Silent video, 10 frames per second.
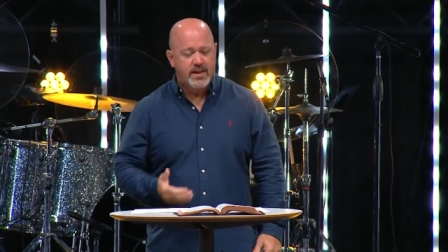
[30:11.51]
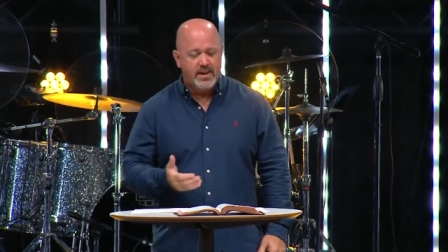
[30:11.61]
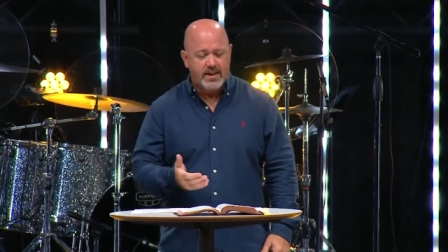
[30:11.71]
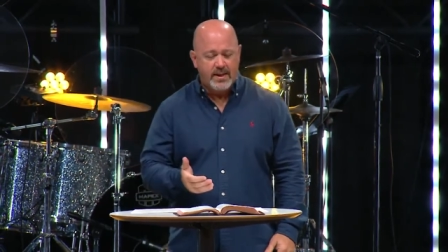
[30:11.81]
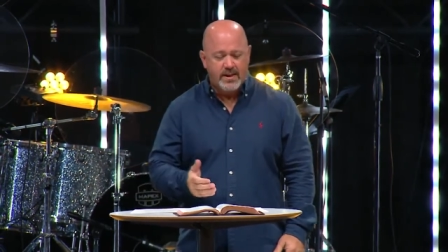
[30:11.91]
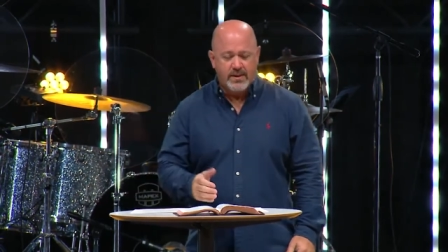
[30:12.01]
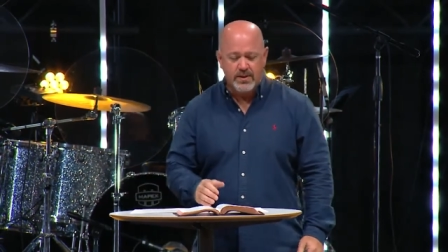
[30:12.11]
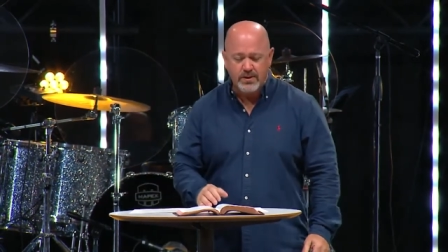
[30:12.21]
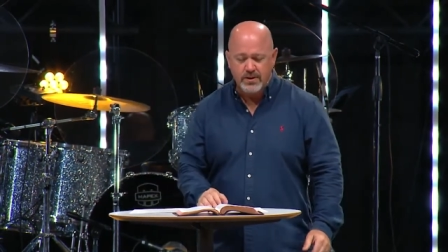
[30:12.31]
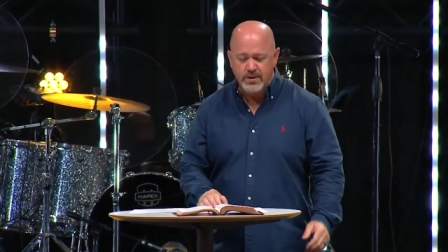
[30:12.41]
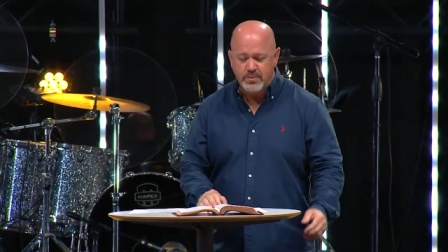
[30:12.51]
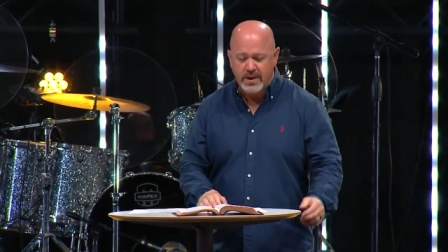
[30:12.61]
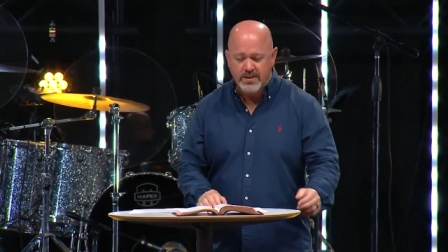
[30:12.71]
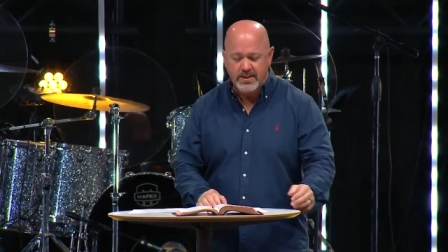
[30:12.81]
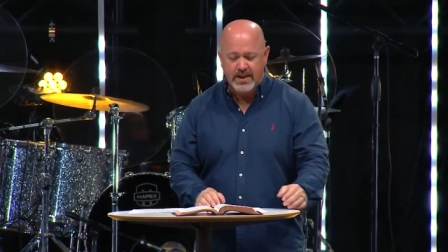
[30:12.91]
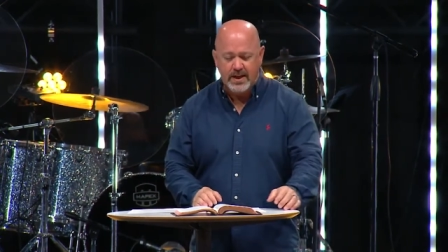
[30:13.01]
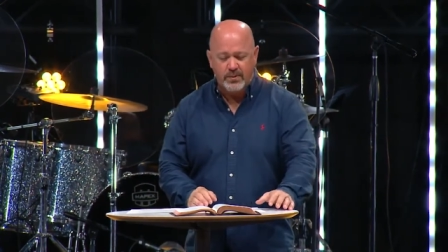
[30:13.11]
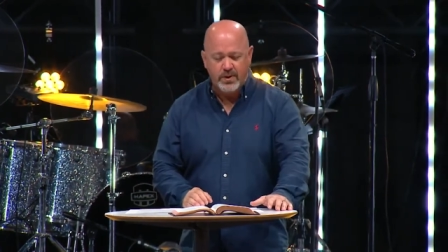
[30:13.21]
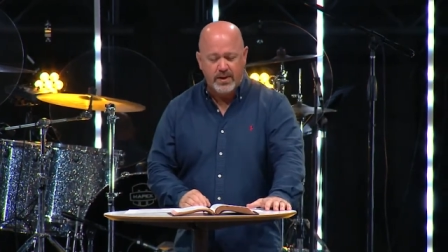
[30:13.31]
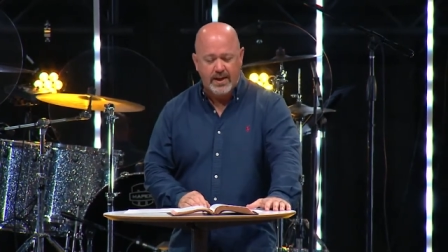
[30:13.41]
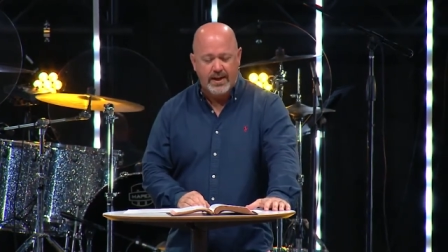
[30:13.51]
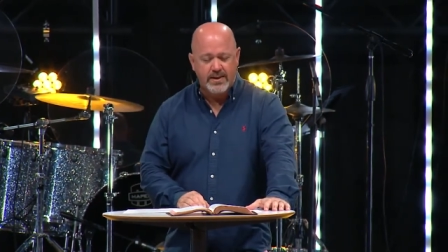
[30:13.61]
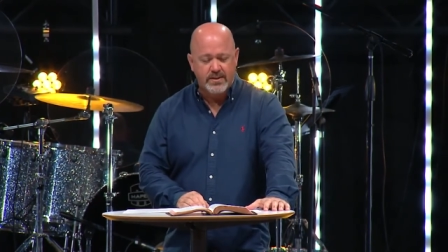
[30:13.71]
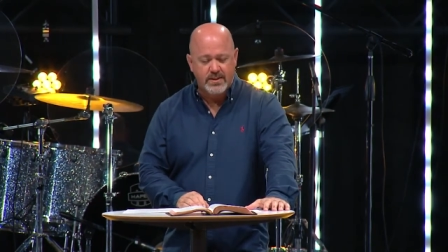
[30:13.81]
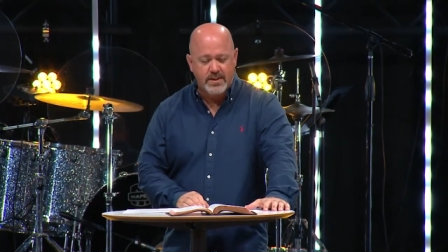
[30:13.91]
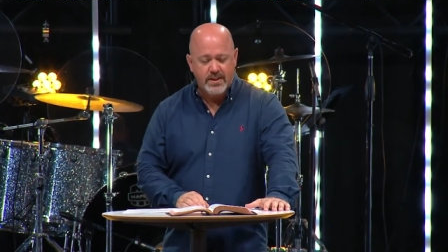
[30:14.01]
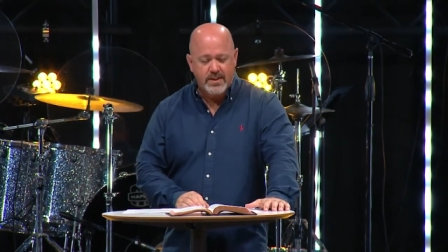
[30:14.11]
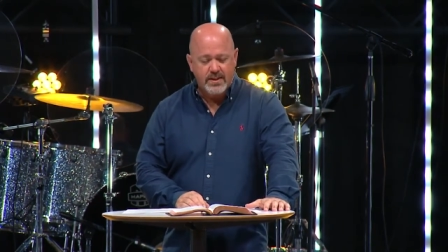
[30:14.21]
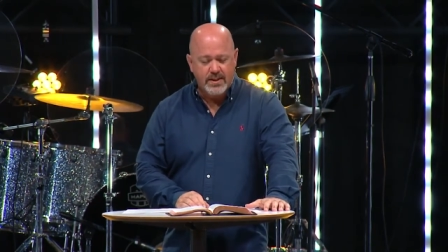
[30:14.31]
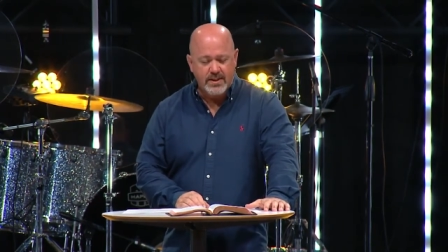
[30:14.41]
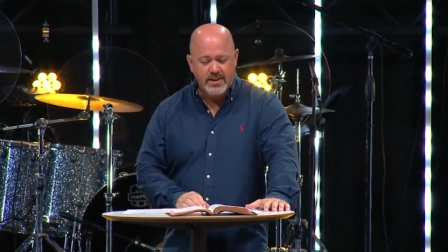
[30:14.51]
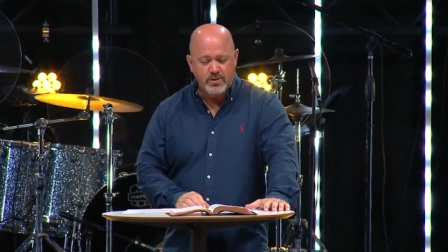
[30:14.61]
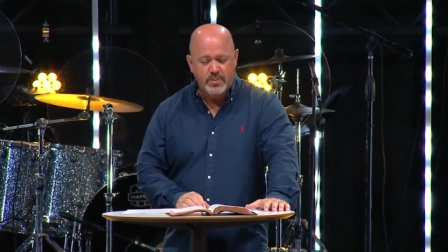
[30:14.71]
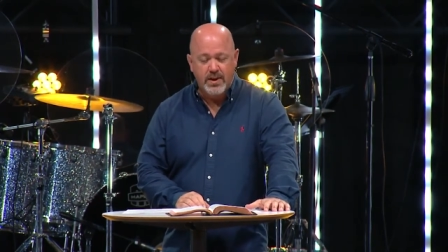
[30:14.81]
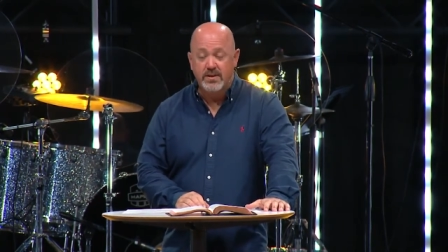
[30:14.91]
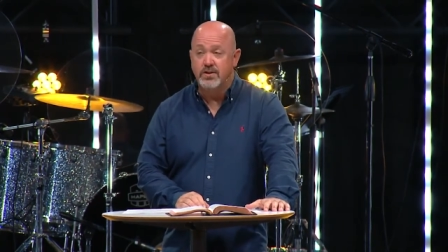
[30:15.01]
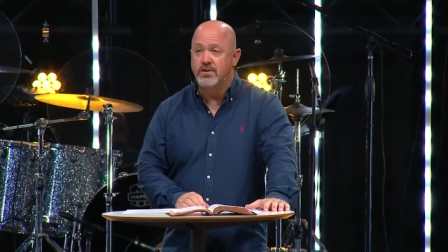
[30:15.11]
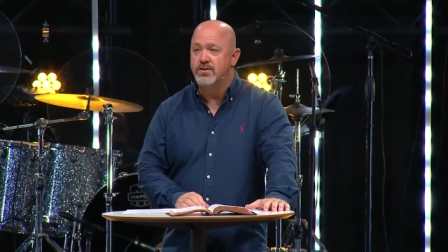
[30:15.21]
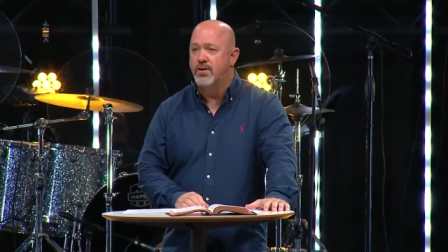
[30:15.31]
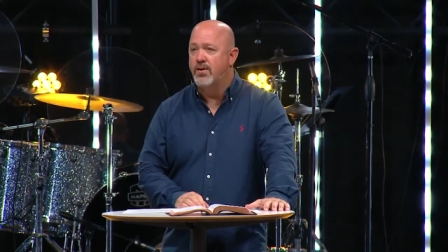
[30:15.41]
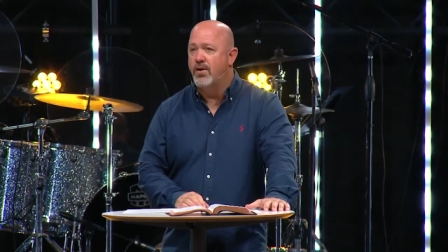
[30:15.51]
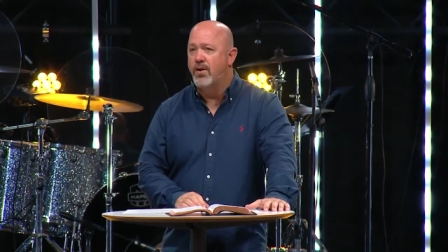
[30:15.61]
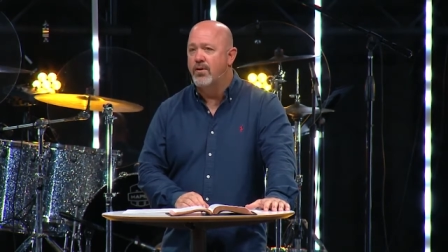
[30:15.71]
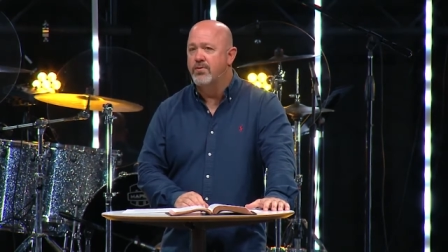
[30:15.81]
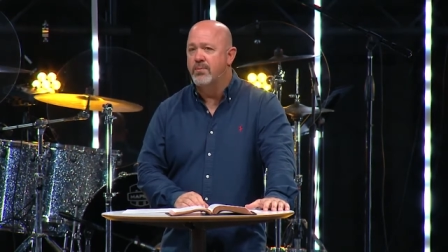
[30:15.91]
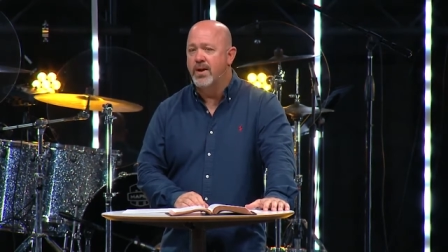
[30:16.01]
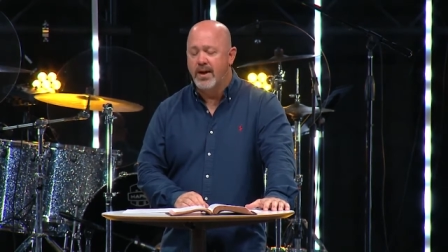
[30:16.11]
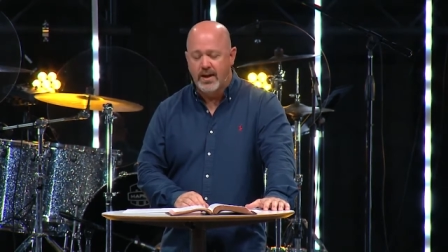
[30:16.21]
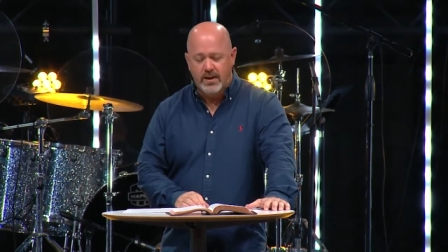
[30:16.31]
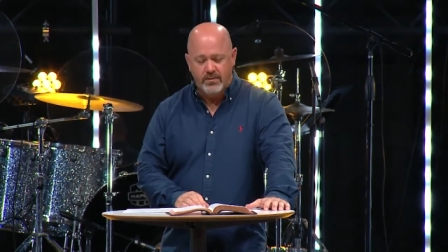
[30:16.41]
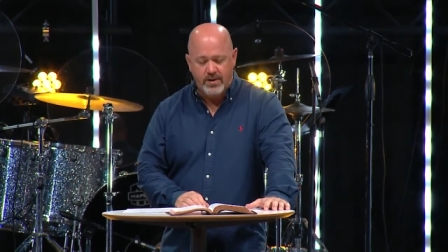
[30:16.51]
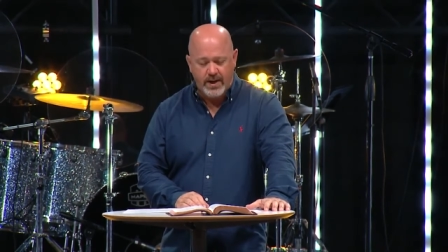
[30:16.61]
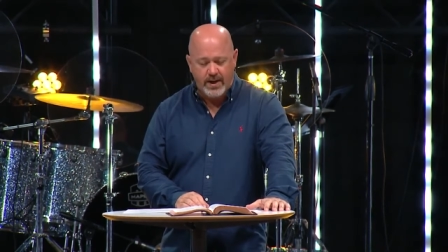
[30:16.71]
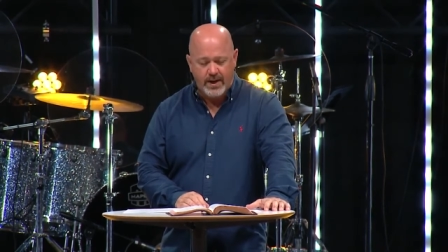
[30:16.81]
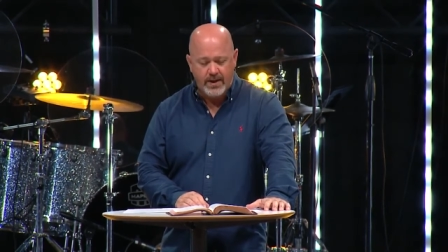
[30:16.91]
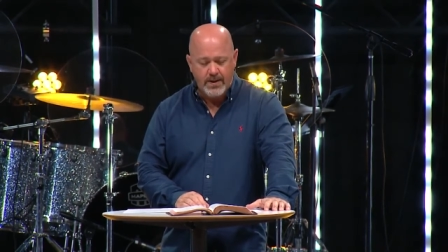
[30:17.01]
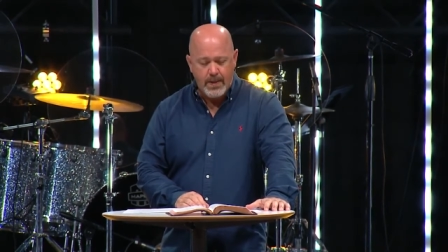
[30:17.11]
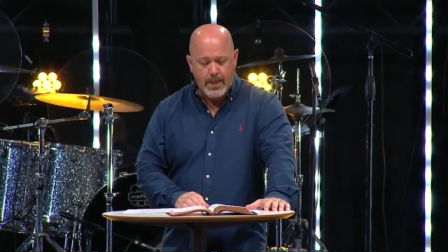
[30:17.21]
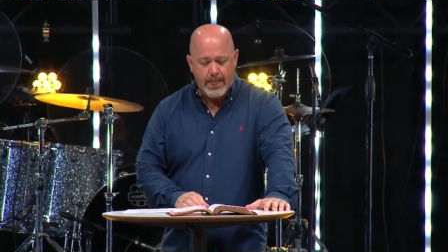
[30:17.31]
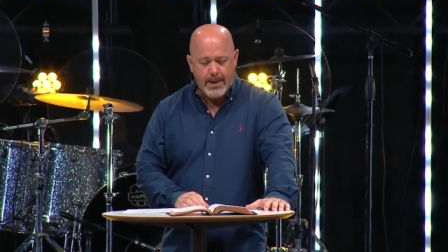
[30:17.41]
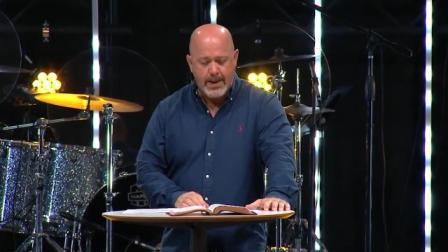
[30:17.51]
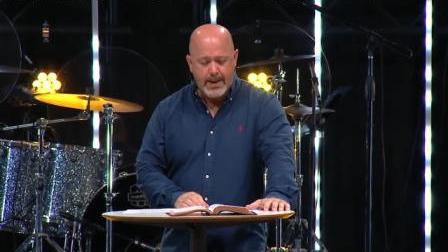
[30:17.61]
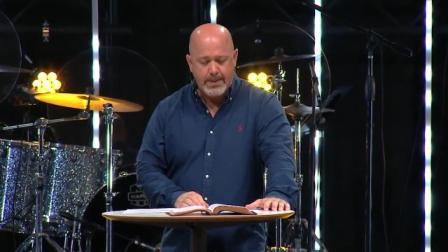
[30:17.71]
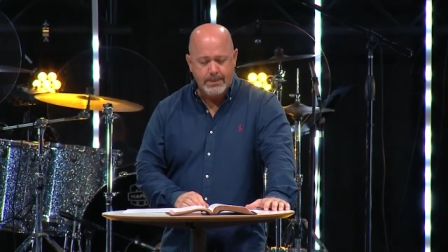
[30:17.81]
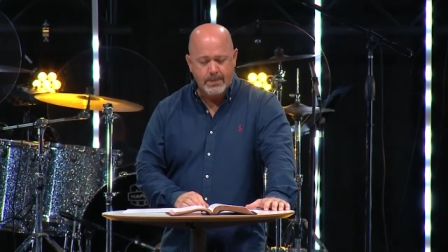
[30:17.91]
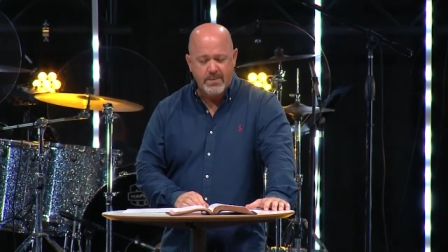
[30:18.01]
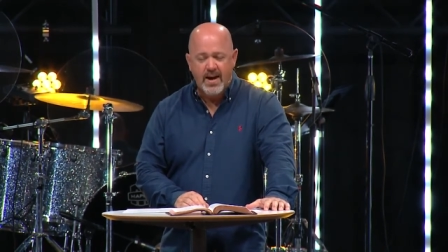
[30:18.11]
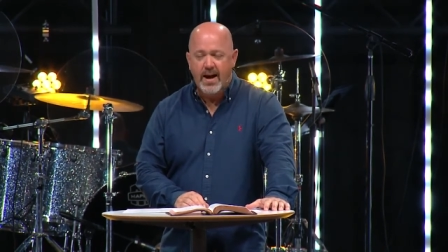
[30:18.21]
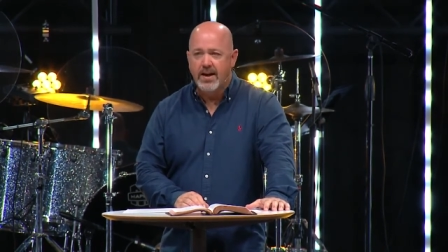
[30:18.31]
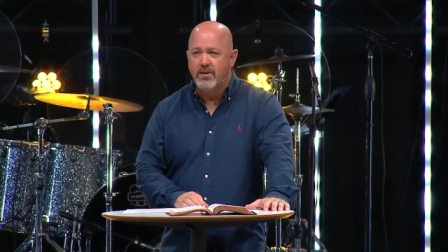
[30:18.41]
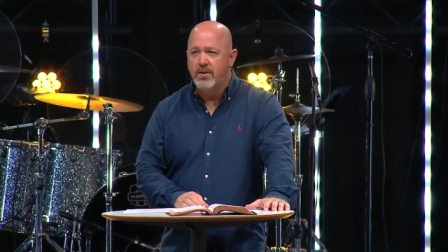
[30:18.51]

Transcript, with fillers: And he concludes by saying, I realized that these pleasures are all from the hand of God. Um, I can